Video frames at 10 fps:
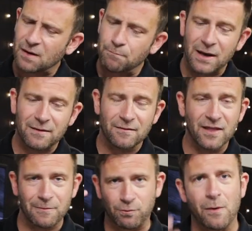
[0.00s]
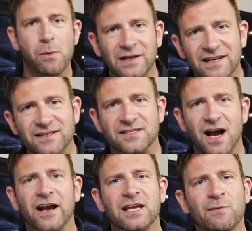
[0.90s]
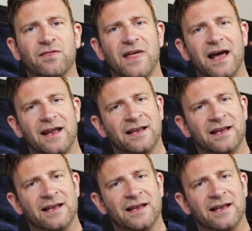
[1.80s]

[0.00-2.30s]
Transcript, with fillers: But they probably need to document that